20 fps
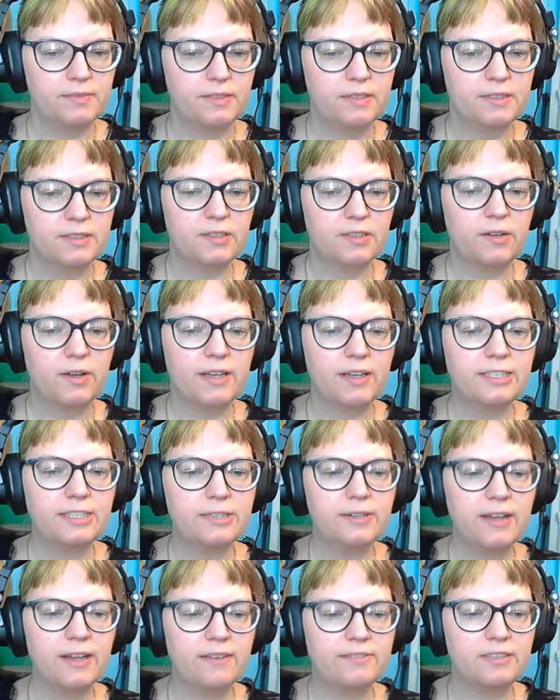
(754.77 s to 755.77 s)
So I
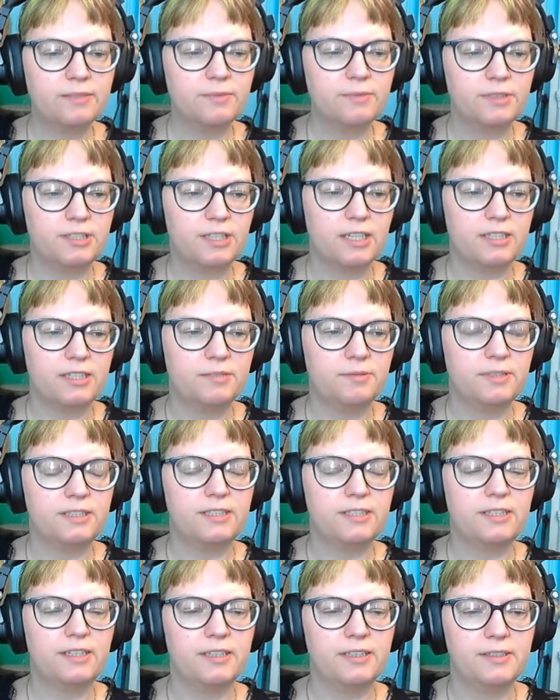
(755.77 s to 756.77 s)
do have some
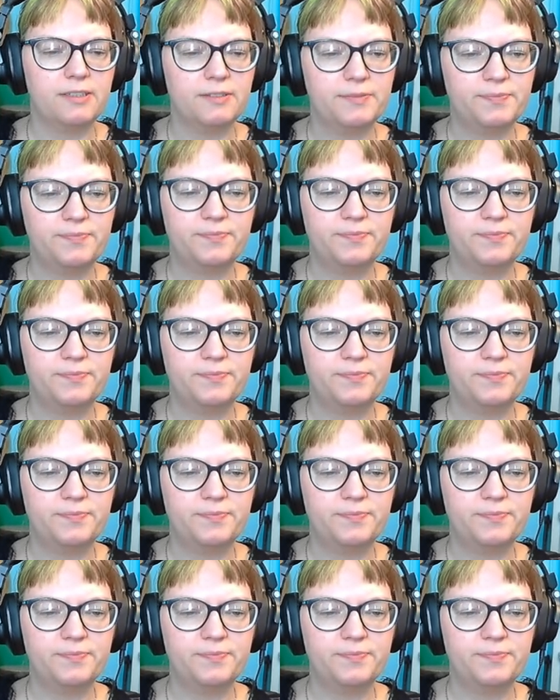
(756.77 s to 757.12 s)
adjustments here.